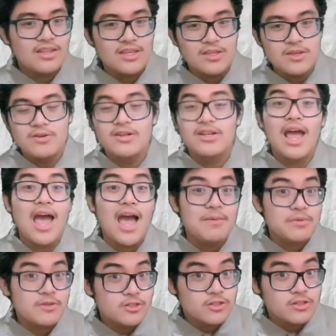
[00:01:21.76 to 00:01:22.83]
that you're an
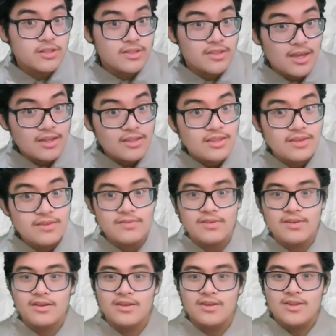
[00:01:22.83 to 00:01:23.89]
amateur detective?
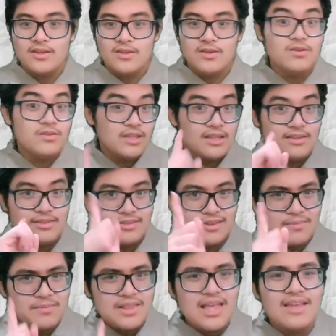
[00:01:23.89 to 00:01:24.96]
You'll need
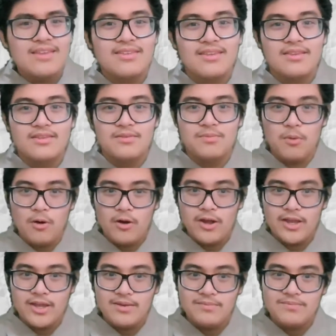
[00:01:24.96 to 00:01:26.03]
some lessons,
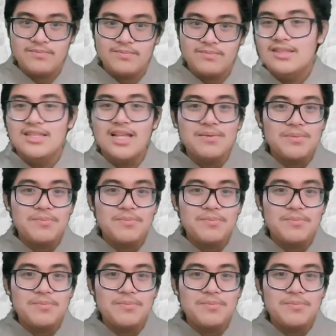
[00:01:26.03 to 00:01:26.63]
boy. Let me